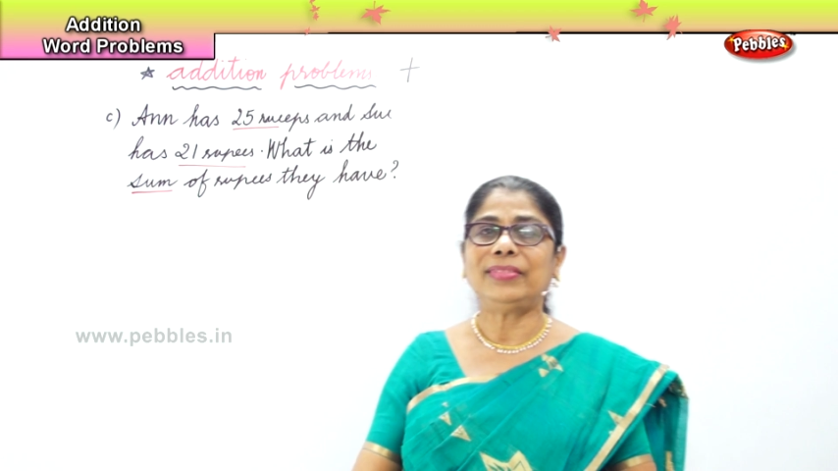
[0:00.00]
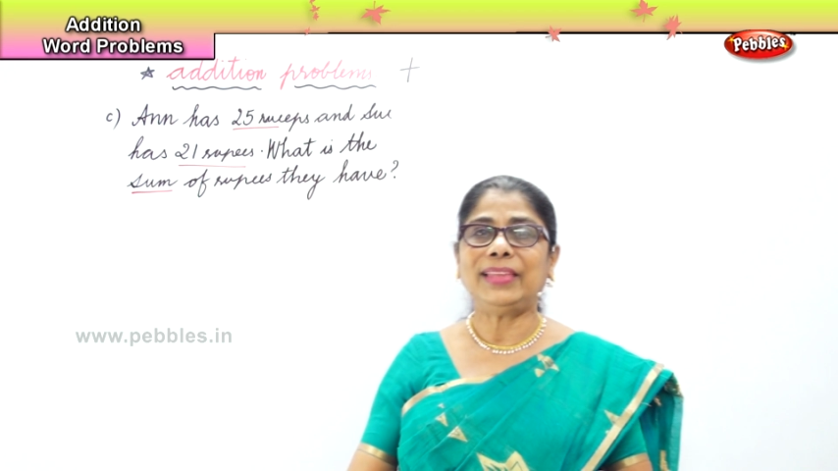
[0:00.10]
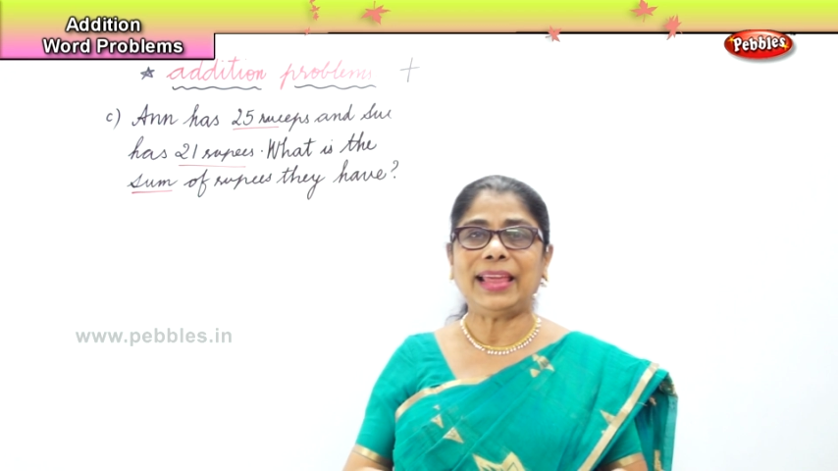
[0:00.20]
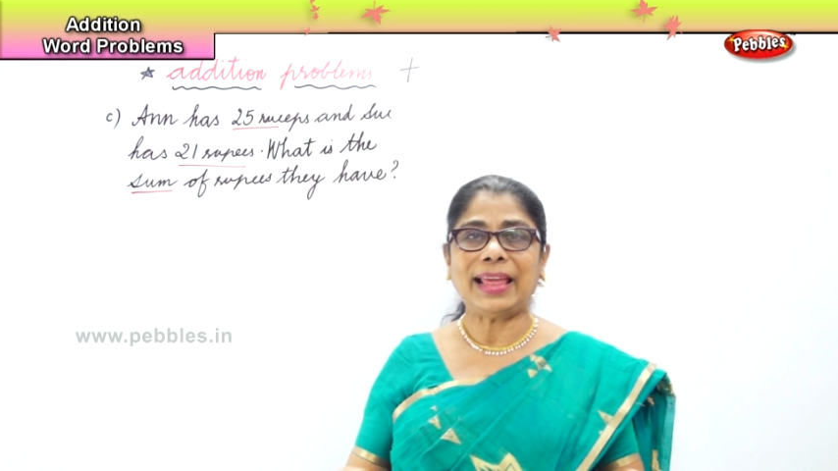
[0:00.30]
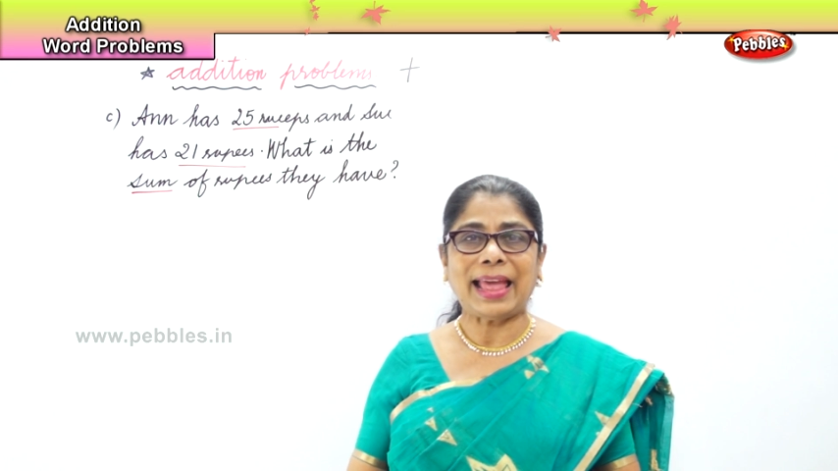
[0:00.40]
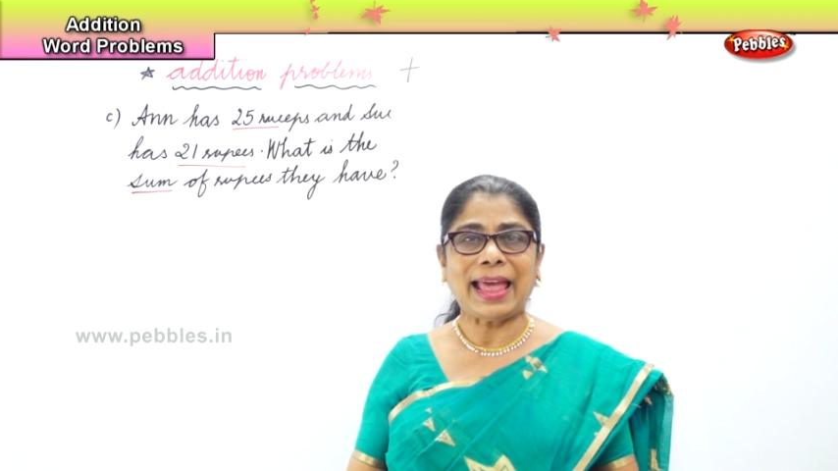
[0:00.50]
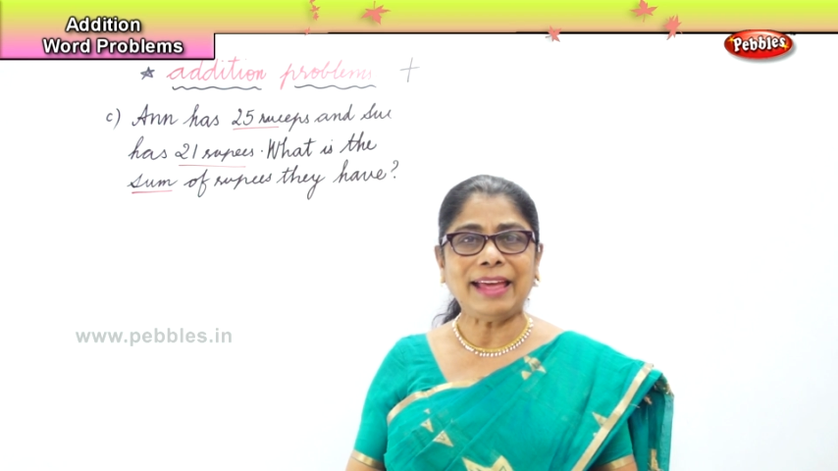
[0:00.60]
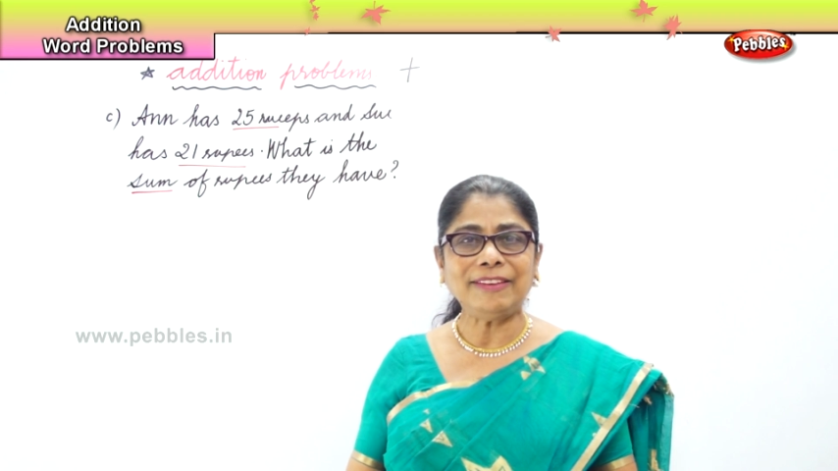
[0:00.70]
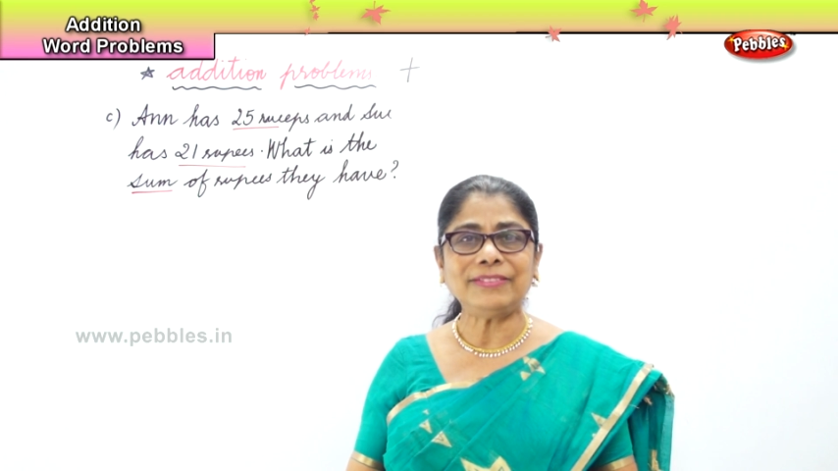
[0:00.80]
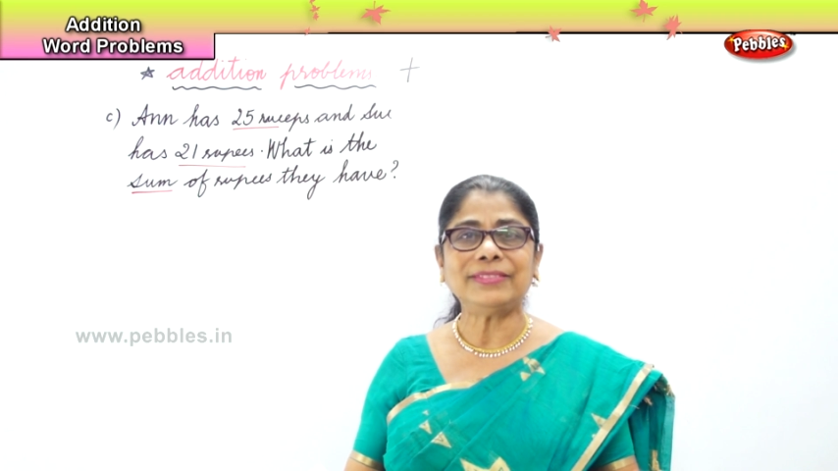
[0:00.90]
they
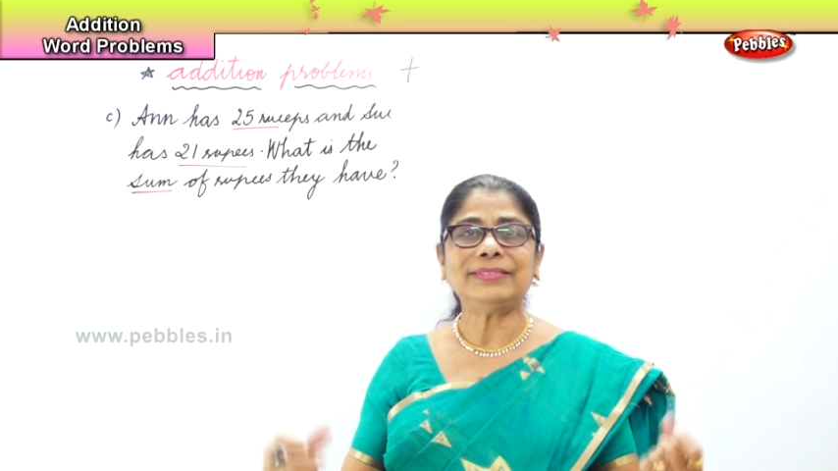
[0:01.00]
have,